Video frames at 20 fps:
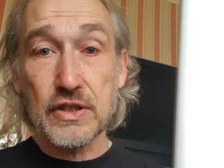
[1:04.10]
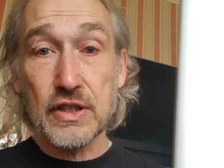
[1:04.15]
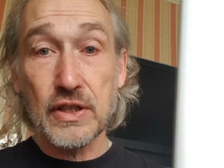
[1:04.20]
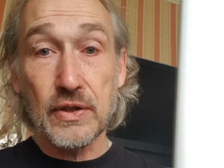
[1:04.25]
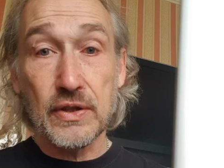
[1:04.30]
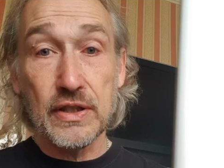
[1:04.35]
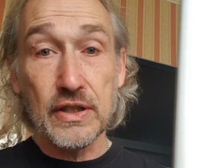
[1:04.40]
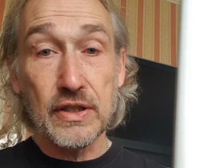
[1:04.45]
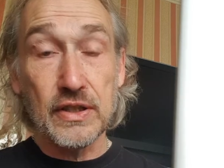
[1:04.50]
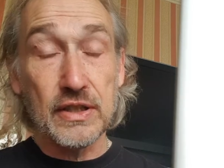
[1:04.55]

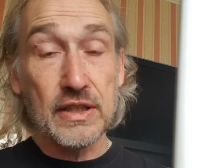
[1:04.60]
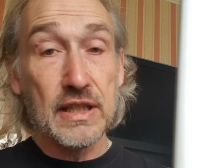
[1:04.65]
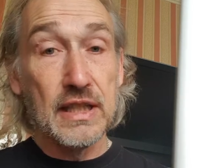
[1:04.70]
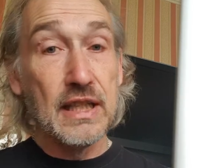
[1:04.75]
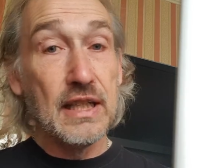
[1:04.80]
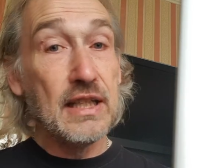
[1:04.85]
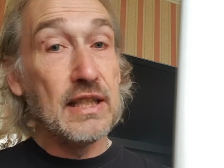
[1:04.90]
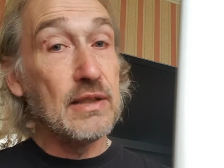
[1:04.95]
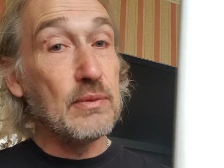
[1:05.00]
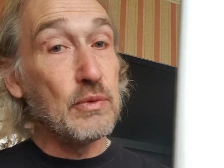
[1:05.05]
going on.
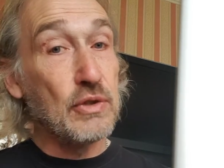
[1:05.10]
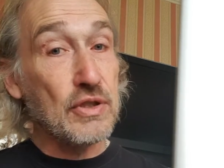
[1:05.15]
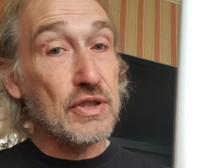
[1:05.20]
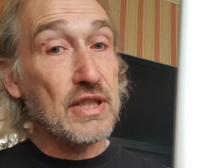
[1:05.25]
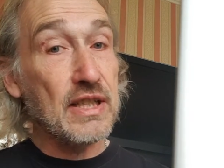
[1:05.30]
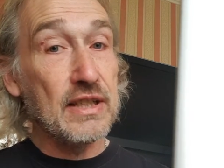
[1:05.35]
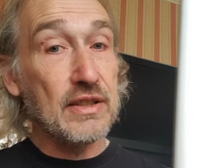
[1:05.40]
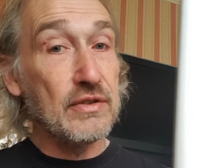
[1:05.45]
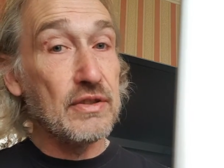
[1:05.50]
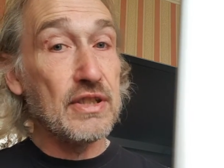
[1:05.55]
I'm not
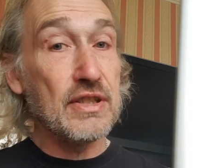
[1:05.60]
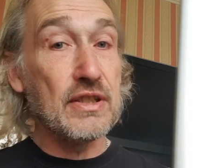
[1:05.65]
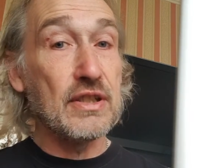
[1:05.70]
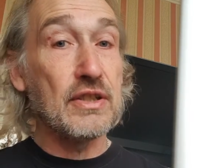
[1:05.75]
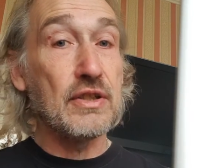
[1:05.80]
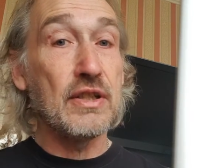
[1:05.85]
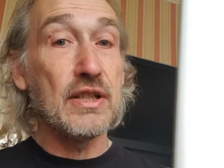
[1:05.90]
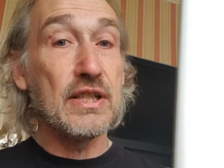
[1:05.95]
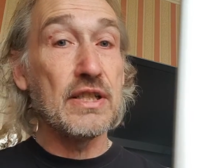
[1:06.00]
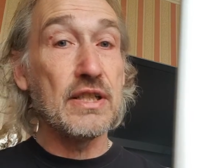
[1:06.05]
saying there isn't a
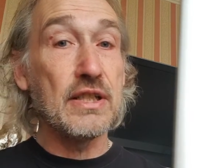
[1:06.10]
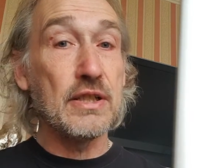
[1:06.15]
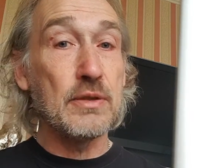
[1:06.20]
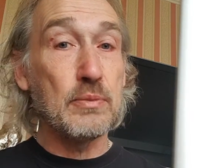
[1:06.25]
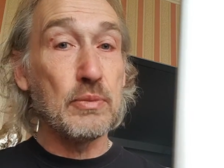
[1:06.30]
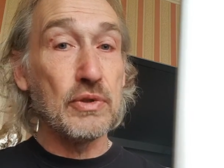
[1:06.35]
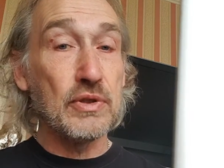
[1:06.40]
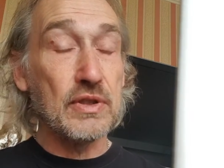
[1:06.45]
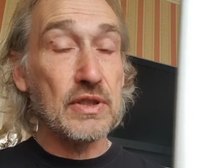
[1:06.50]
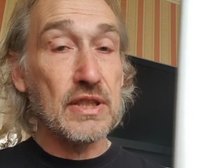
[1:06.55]
crisis,
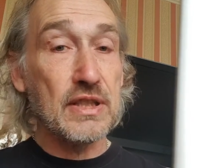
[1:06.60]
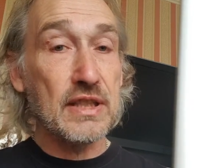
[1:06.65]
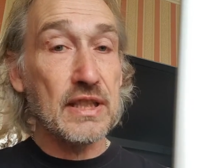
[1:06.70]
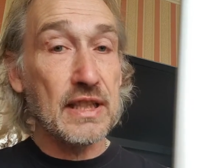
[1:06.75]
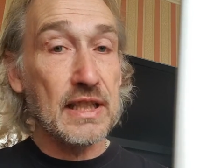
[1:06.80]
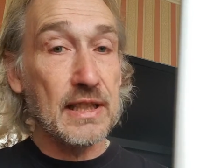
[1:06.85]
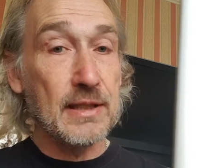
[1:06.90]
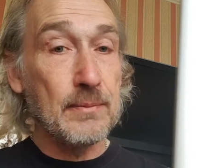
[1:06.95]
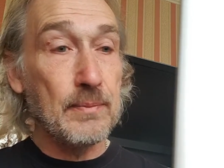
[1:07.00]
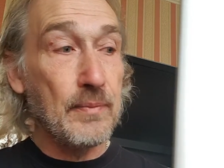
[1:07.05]
but
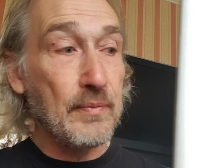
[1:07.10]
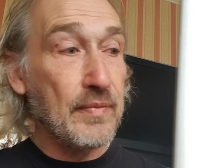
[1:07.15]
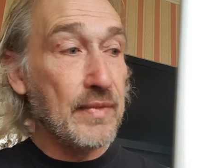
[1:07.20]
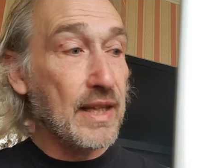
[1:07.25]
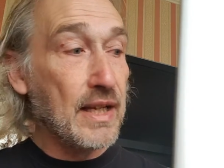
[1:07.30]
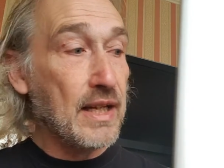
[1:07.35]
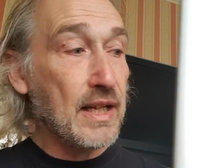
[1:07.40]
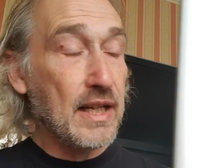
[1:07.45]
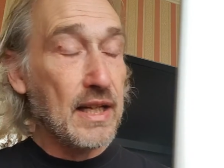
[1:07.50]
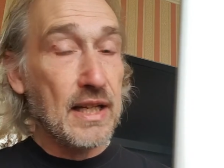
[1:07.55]

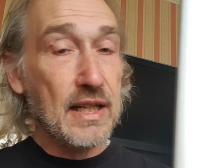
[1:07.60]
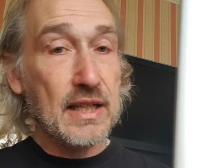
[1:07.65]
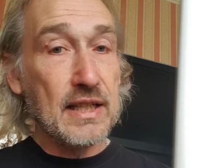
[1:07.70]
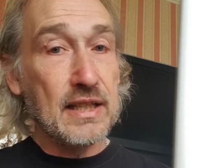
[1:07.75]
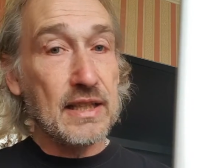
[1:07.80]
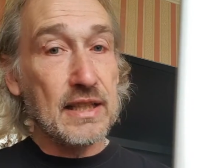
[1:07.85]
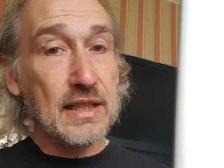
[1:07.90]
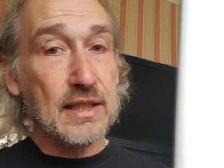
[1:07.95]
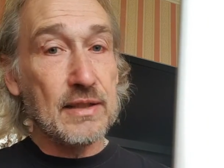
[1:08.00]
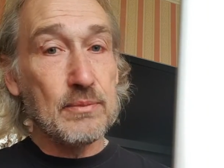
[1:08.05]

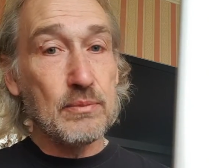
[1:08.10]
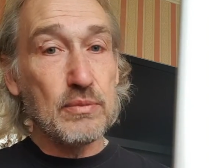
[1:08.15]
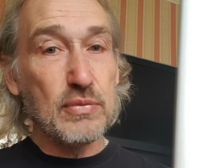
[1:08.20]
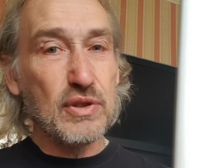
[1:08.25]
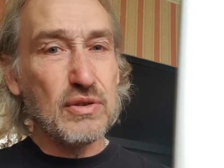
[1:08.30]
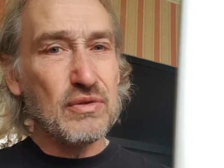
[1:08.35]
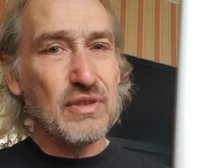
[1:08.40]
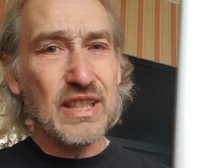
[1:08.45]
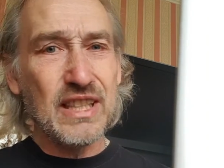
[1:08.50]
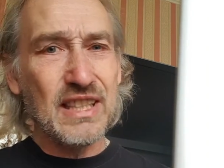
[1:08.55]

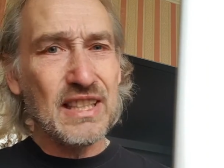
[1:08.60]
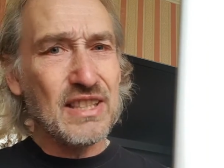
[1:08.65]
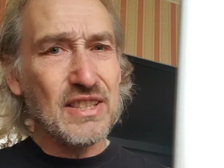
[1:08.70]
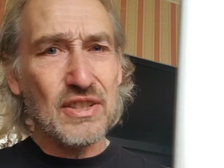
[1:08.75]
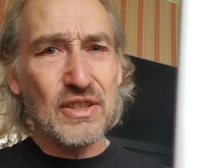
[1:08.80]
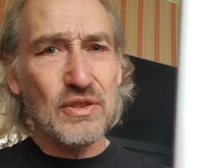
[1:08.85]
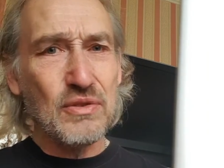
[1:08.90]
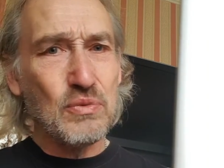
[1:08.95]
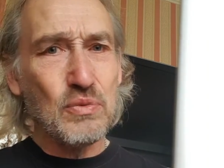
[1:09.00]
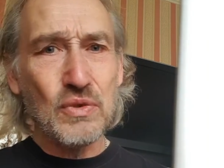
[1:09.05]
really,
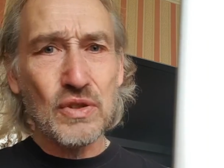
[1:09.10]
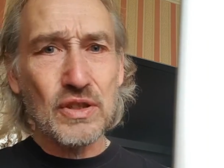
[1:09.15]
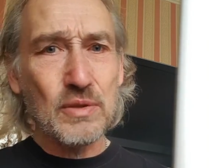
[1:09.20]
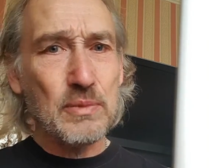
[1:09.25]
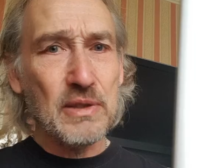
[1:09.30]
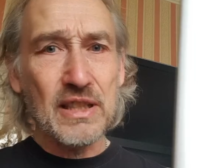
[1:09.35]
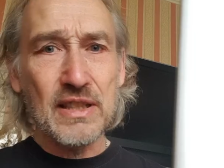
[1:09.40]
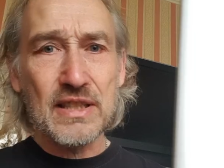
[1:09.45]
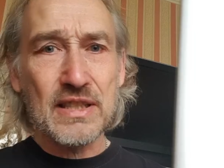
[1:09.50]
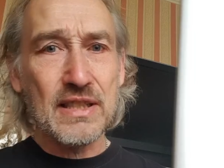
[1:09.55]
do you want
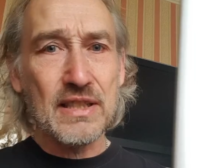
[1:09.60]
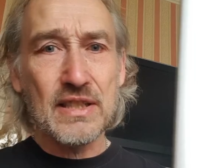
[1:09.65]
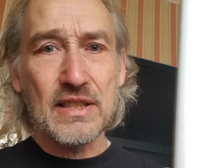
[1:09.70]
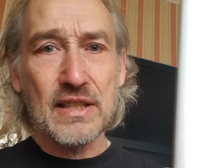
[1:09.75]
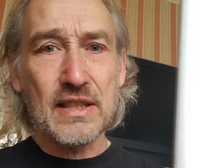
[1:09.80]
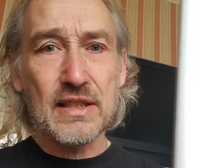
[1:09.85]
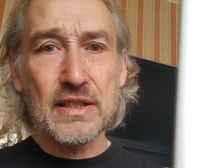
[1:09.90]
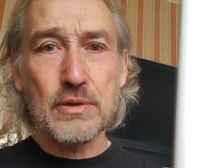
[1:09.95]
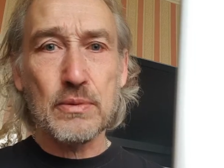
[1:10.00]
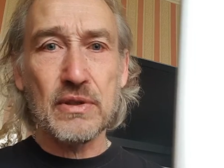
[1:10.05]
to be listening to
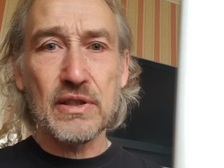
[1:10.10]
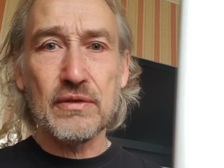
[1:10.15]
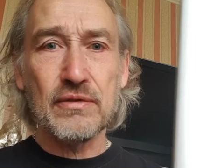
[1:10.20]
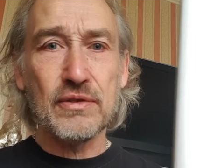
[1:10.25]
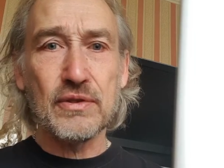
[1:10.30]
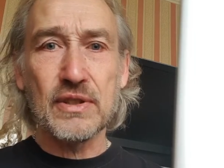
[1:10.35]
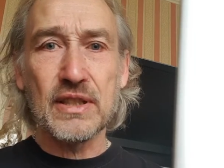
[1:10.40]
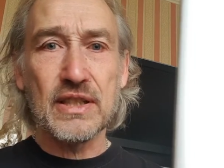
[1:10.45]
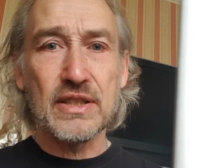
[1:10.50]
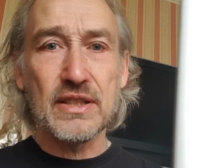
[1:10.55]
that
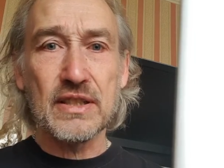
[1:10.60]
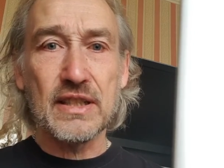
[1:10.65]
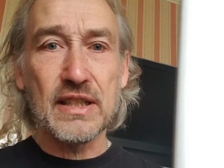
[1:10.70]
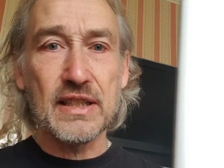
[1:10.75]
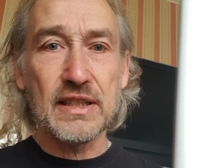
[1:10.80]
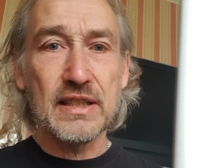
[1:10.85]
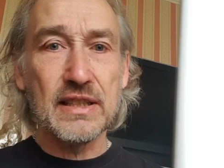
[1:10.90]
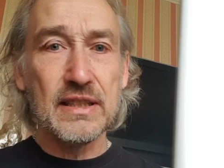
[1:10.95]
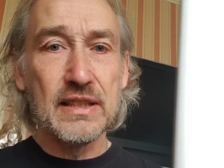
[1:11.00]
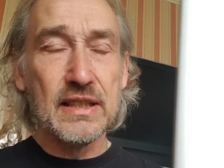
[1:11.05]
24 hours a
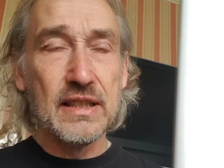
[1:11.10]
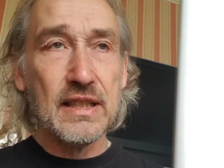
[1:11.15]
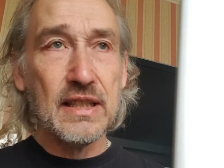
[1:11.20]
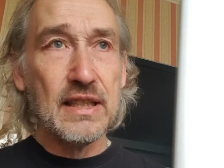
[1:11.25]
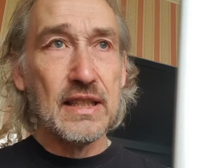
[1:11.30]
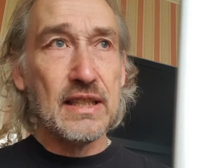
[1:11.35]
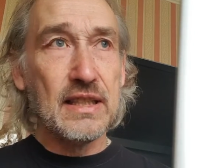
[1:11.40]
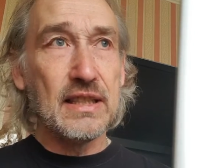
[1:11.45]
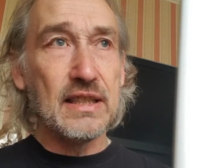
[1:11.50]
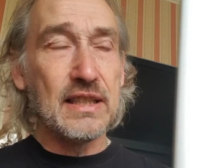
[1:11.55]
day?
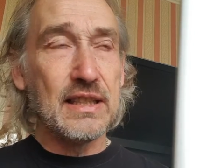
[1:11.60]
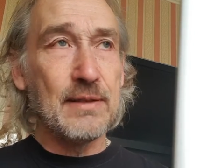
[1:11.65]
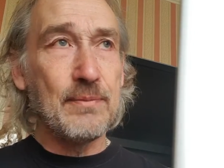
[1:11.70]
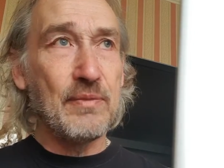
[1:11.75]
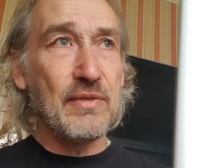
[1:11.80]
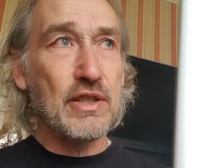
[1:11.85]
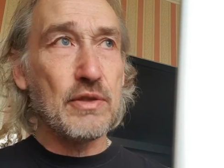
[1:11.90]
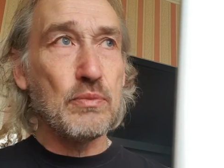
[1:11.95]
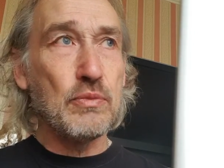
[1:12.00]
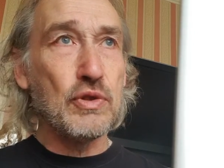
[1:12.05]

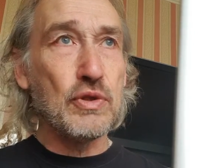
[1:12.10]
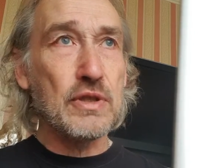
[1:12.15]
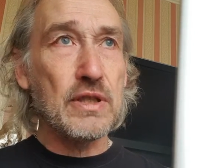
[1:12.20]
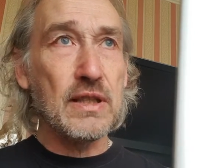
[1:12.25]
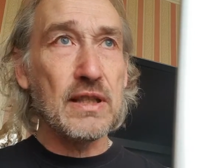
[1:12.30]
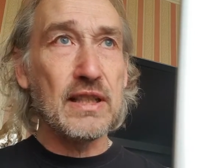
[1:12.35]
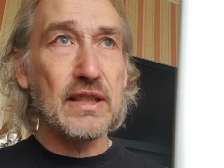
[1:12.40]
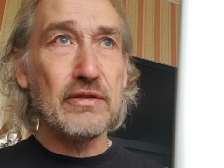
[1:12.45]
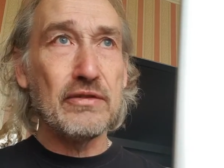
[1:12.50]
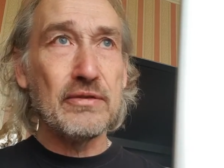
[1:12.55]
There's more
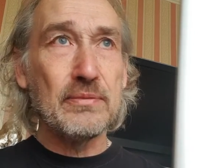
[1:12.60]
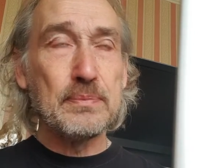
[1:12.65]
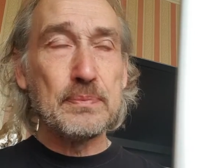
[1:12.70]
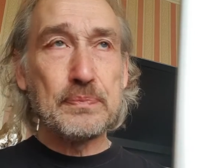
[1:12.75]
to life.